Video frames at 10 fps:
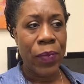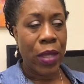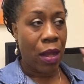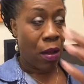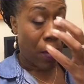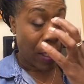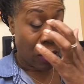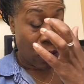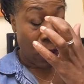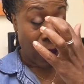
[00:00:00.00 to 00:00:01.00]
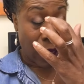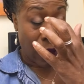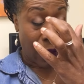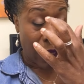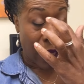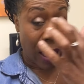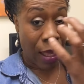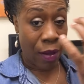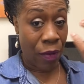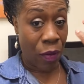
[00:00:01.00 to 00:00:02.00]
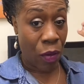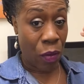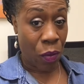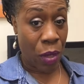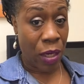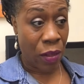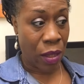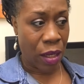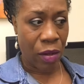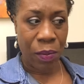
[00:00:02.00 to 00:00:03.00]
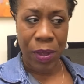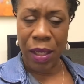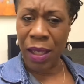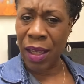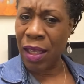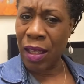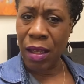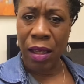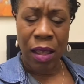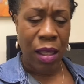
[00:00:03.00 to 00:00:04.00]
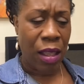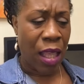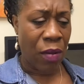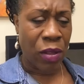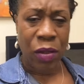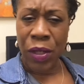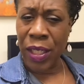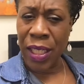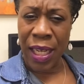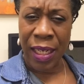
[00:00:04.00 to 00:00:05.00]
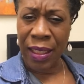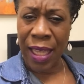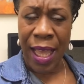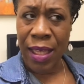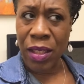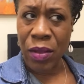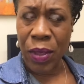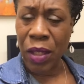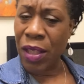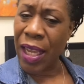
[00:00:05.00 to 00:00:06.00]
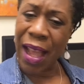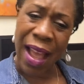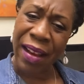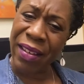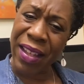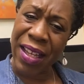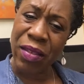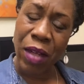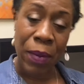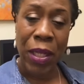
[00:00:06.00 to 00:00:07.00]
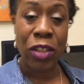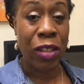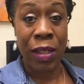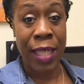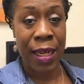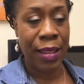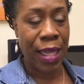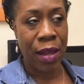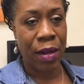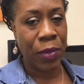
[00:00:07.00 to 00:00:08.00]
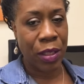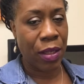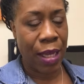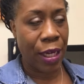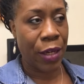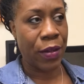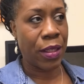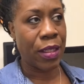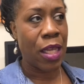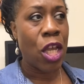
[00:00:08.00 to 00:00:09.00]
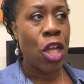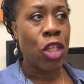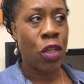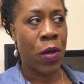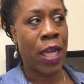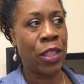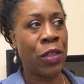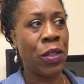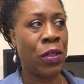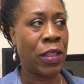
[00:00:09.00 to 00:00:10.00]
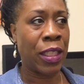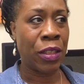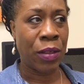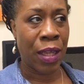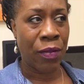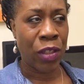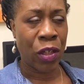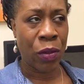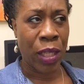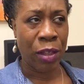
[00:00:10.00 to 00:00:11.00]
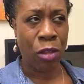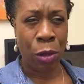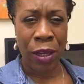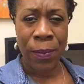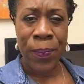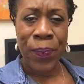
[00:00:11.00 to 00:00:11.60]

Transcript: Um, I do believe that they have one other LPN that was orientating last week or they hired last week. I'm not sure. I was out of town. I'm just kind of hearing this. So what I do know is they do have, you know, like three